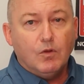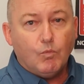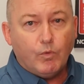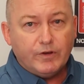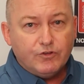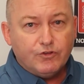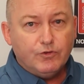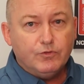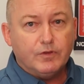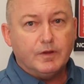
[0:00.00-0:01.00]
when
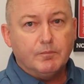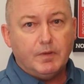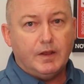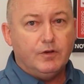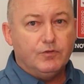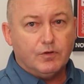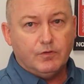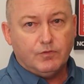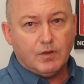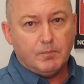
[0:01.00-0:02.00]
choosing an
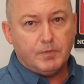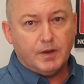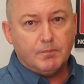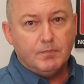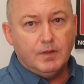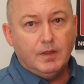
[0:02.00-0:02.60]
insurance company.